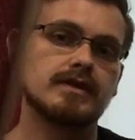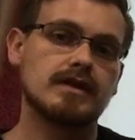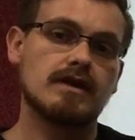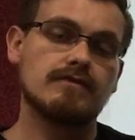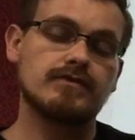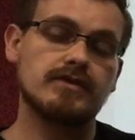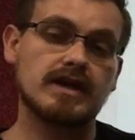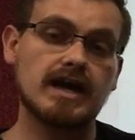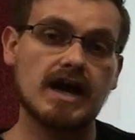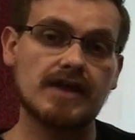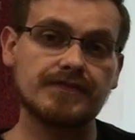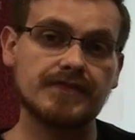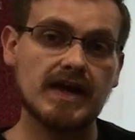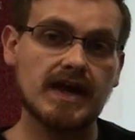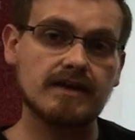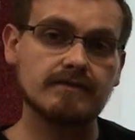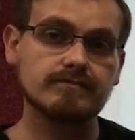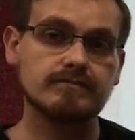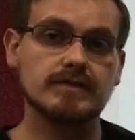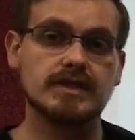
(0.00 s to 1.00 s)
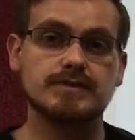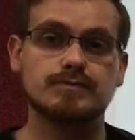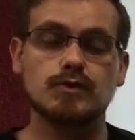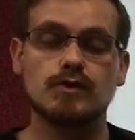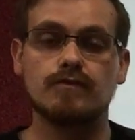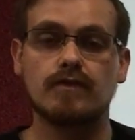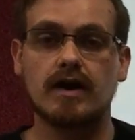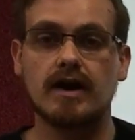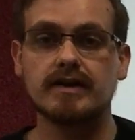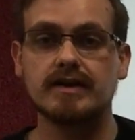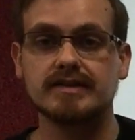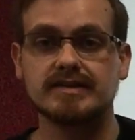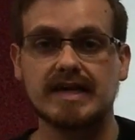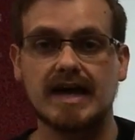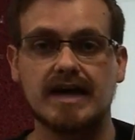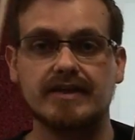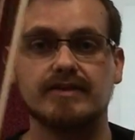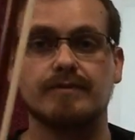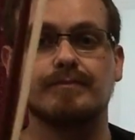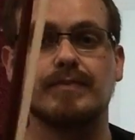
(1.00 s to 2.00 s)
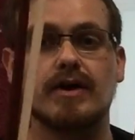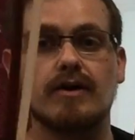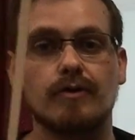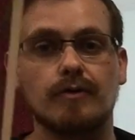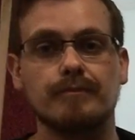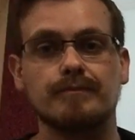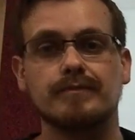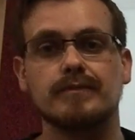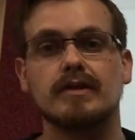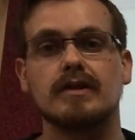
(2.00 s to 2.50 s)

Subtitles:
If you got that, let's move on. Let's add the bow.